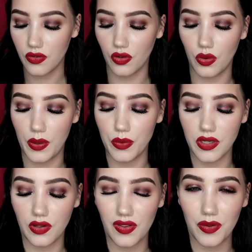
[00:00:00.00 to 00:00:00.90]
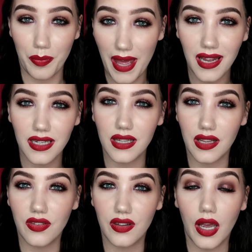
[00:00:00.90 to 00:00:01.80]
so I would expect
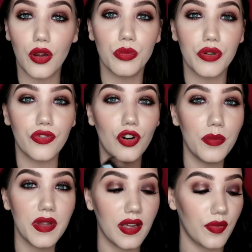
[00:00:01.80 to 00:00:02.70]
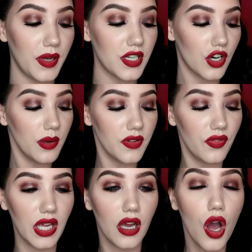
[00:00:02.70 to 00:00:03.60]
this to outperform this. But in terms of
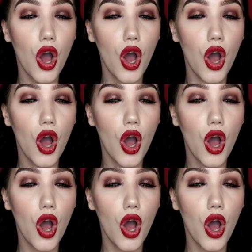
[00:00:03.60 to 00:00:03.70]
like